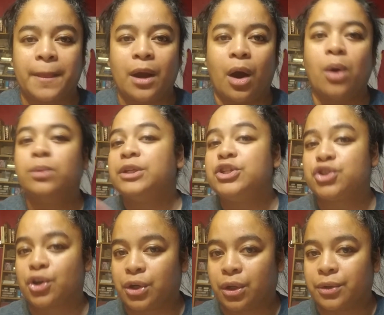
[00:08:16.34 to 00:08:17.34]
only
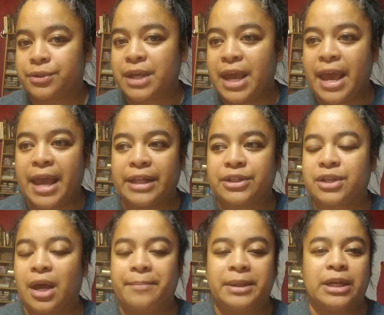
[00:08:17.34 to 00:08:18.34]
journals. It's
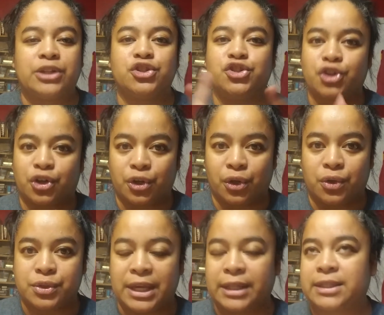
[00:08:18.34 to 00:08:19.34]

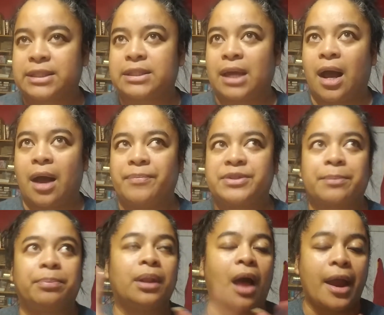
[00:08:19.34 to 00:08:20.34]
journals, it's
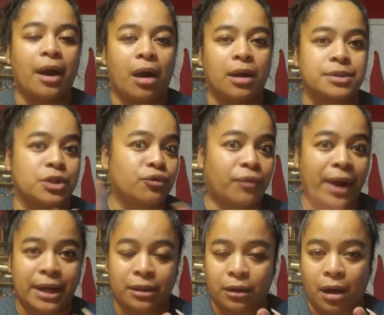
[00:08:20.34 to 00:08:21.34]
supply hauls, it's
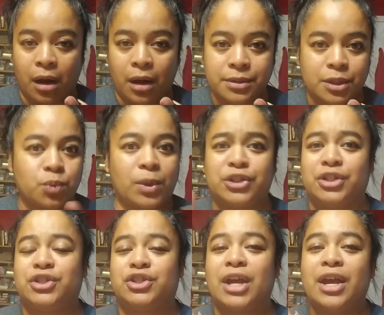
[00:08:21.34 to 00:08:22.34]
regular hauls, it's what
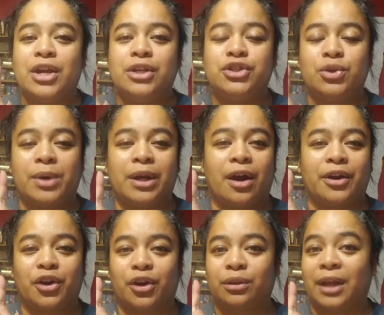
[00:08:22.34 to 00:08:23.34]
she's doing on
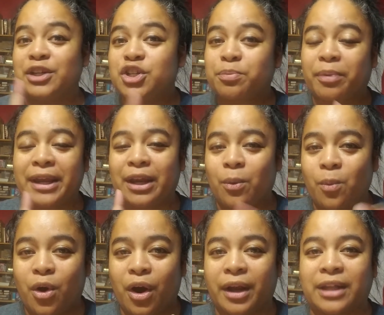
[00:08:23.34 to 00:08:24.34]
her lunch break at
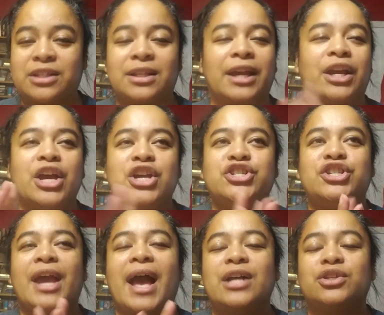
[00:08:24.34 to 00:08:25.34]
work. It's like she
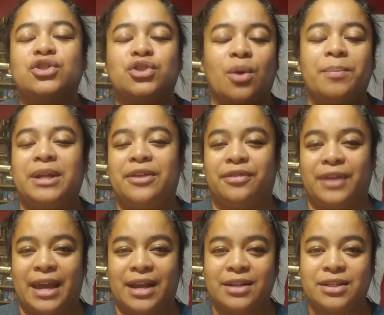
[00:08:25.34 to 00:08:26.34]
has so many
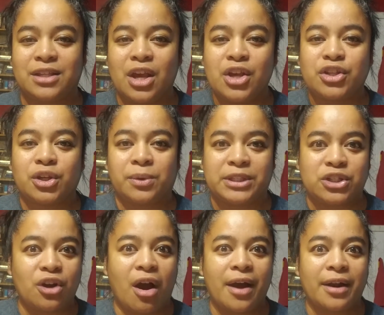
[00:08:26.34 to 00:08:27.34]
things, so it's
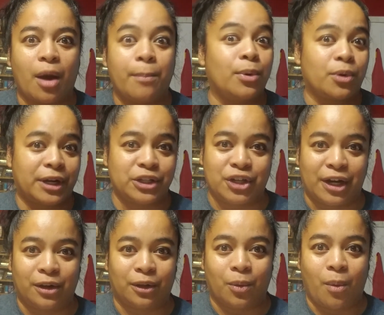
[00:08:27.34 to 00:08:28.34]
not a boring
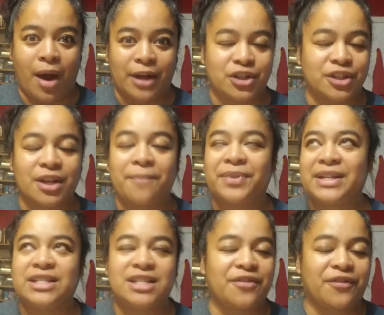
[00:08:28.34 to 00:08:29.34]
channel to watch. It's something
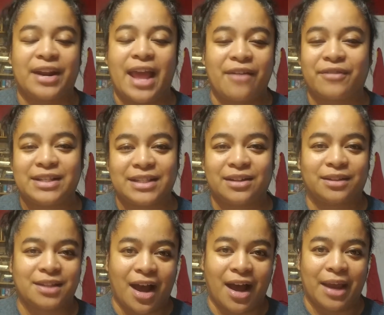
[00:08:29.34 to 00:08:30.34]
different every single
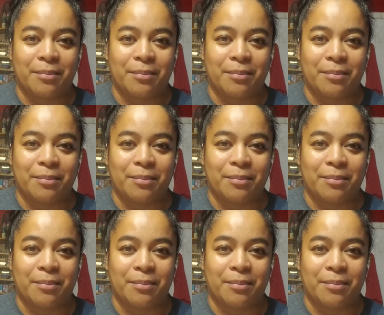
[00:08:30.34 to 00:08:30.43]
time